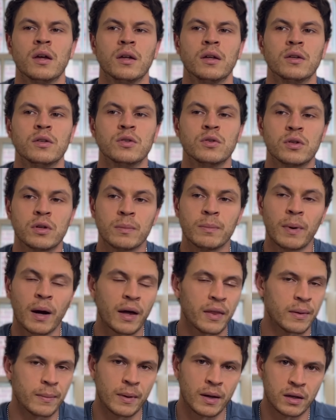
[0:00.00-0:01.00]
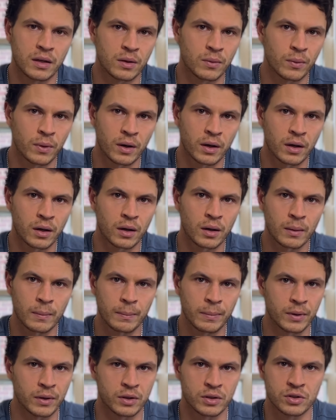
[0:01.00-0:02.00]
you can buy them anywhere,
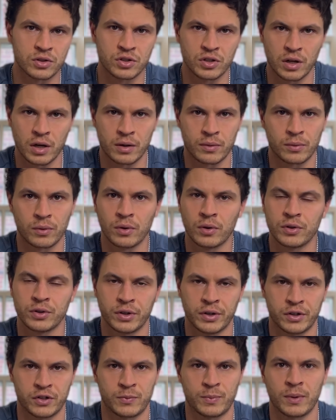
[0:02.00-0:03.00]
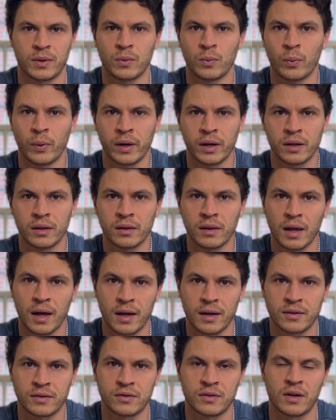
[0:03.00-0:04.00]
but in general, you're going to spend way
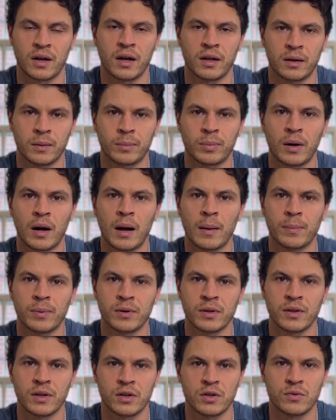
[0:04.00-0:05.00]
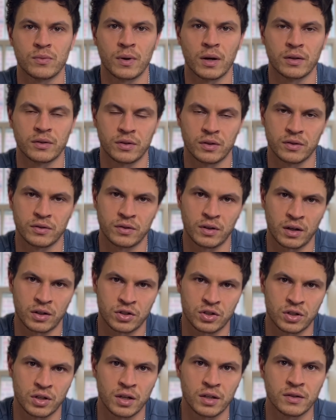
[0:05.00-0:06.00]
less on a property that you rent to a
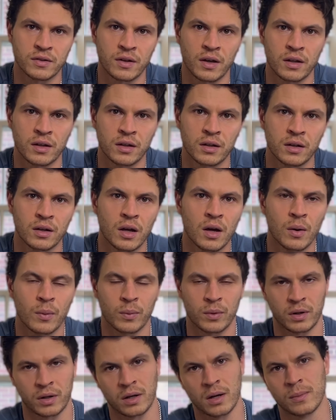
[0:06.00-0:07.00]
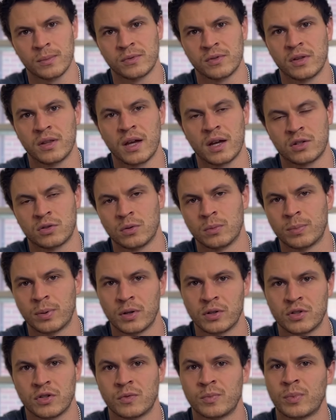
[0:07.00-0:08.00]
Section 8 tenant when it comes to the actual
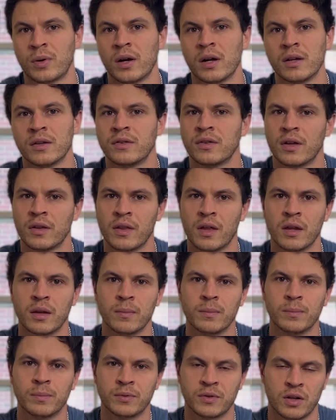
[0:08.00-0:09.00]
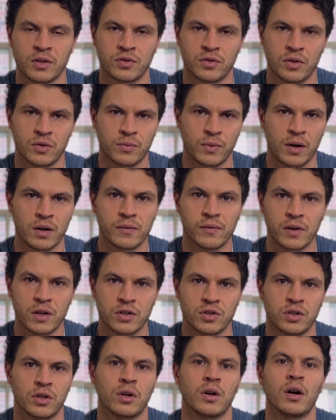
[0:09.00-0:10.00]
purchase price and then potentially the
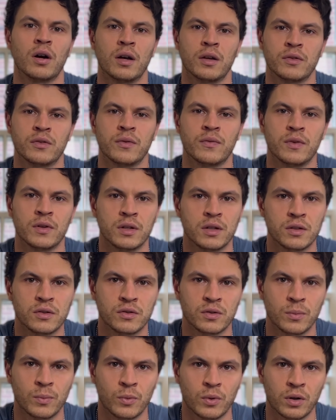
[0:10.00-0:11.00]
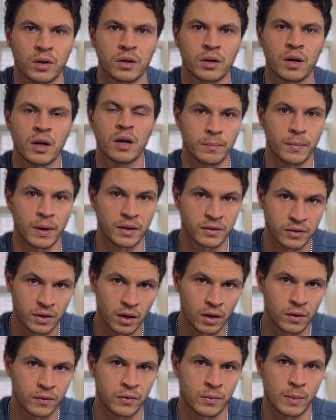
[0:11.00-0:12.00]
renovation cost if it needs some work.
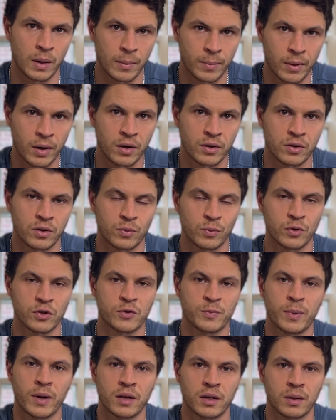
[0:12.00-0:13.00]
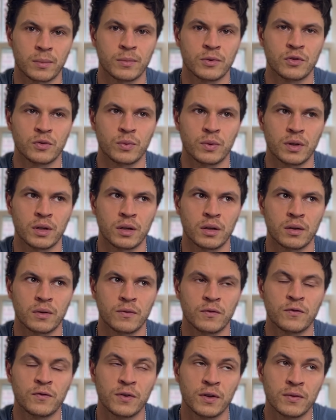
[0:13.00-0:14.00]
Myself and my partner, we're spending between
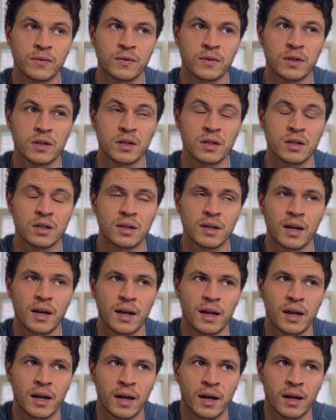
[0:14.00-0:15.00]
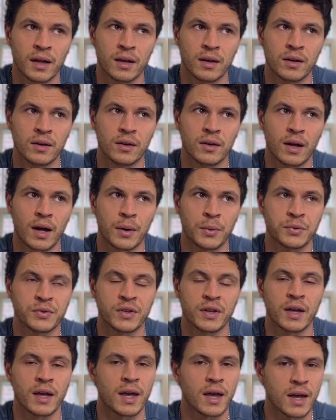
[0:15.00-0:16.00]
$50,000 and I would
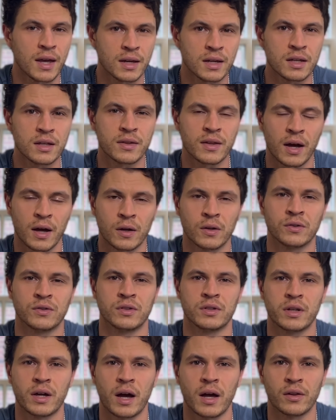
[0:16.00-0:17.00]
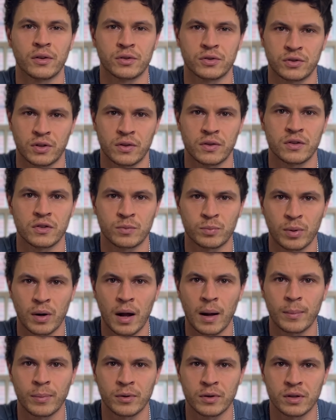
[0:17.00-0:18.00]
say $80,000 on these
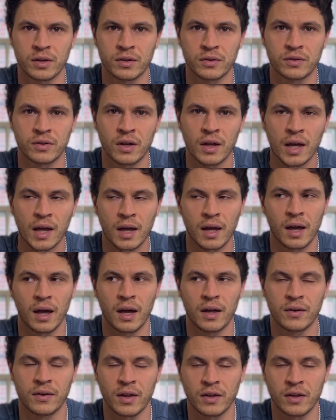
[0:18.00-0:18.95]
properties. And